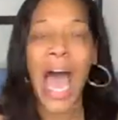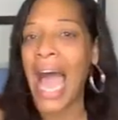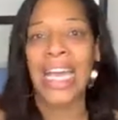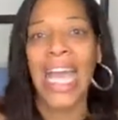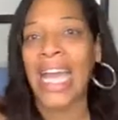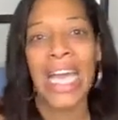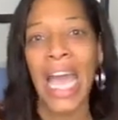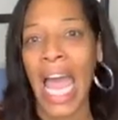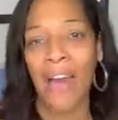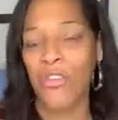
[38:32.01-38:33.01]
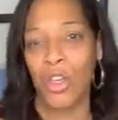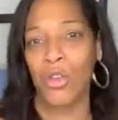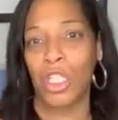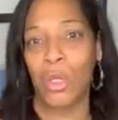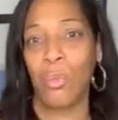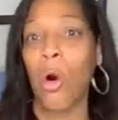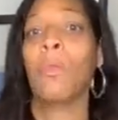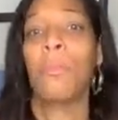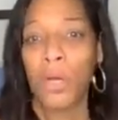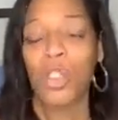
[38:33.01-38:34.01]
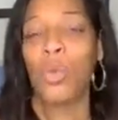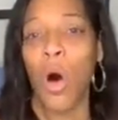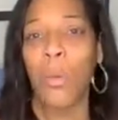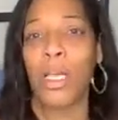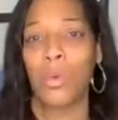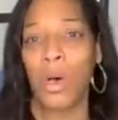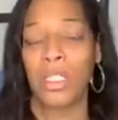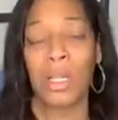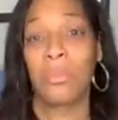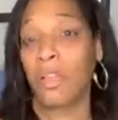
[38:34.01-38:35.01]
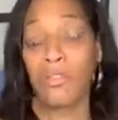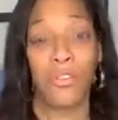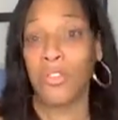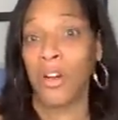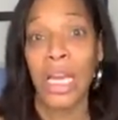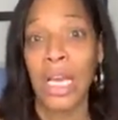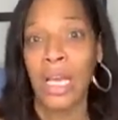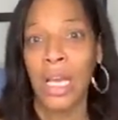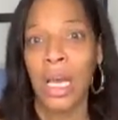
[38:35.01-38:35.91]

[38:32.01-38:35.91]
I can't get half of you to support me, but you always want something for free,